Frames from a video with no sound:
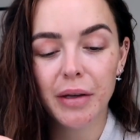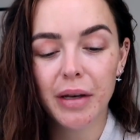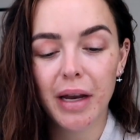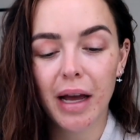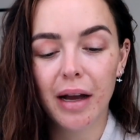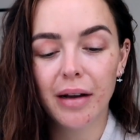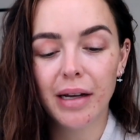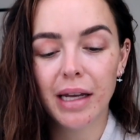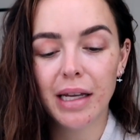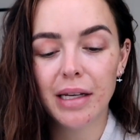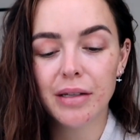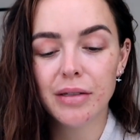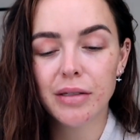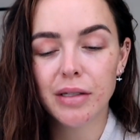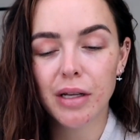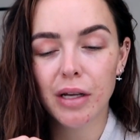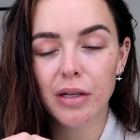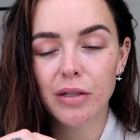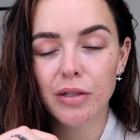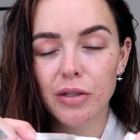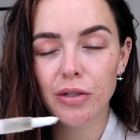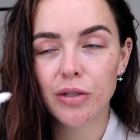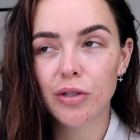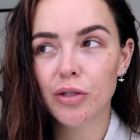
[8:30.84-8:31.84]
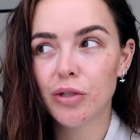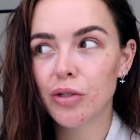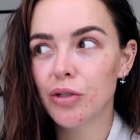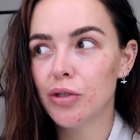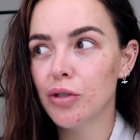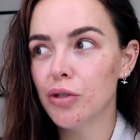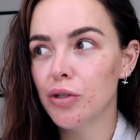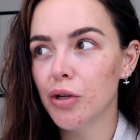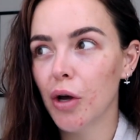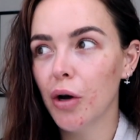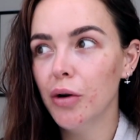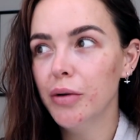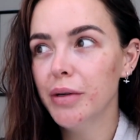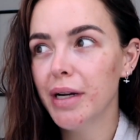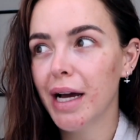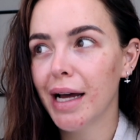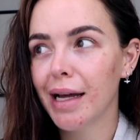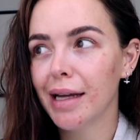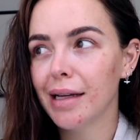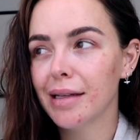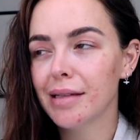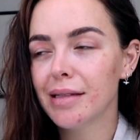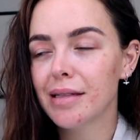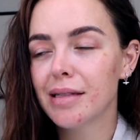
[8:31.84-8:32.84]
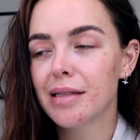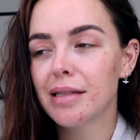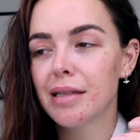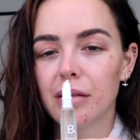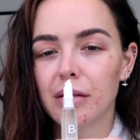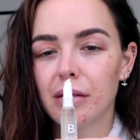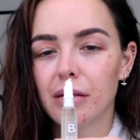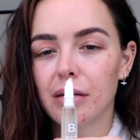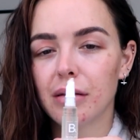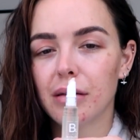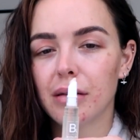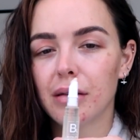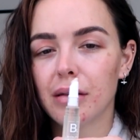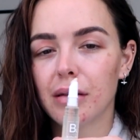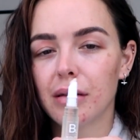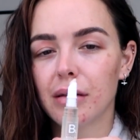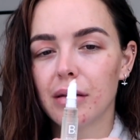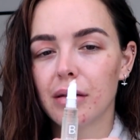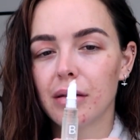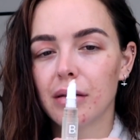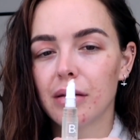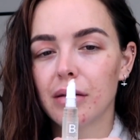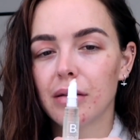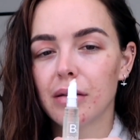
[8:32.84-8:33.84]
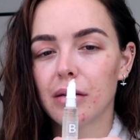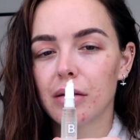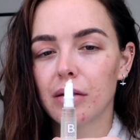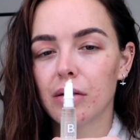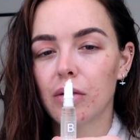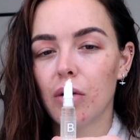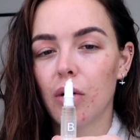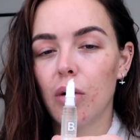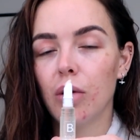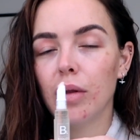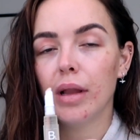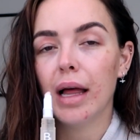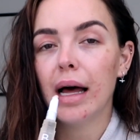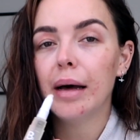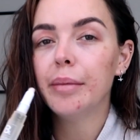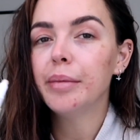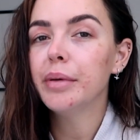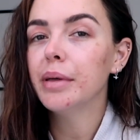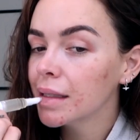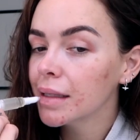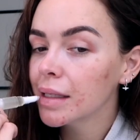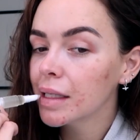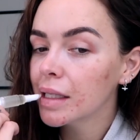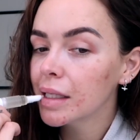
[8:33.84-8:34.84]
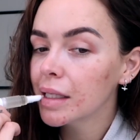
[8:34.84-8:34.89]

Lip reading: you now, it is so nice. Scroll up